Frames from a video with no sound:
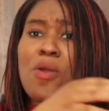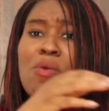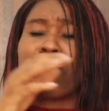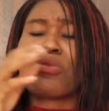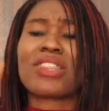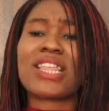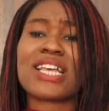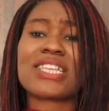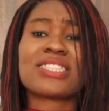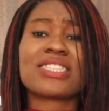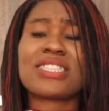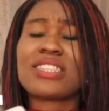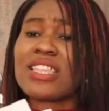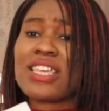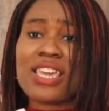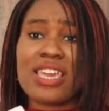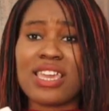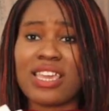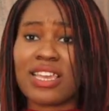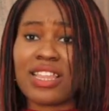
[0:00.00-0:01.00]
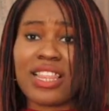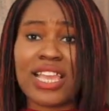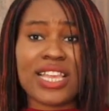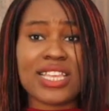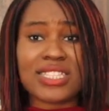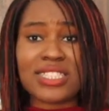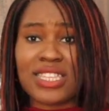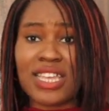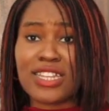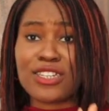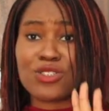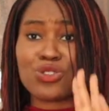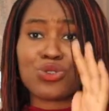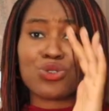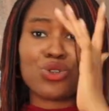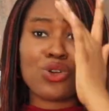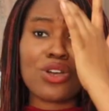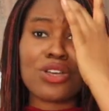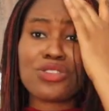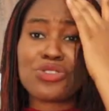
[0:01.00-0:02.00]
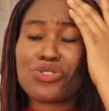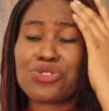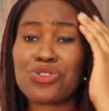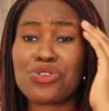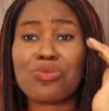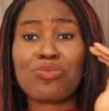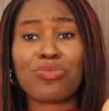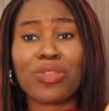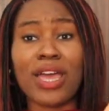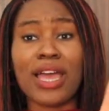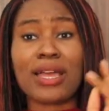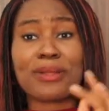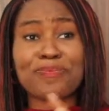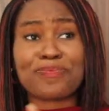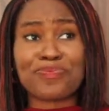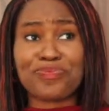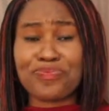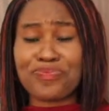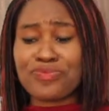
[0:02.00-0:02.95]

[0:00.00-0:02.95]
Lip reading: But that's the thing, like I said, do not assume that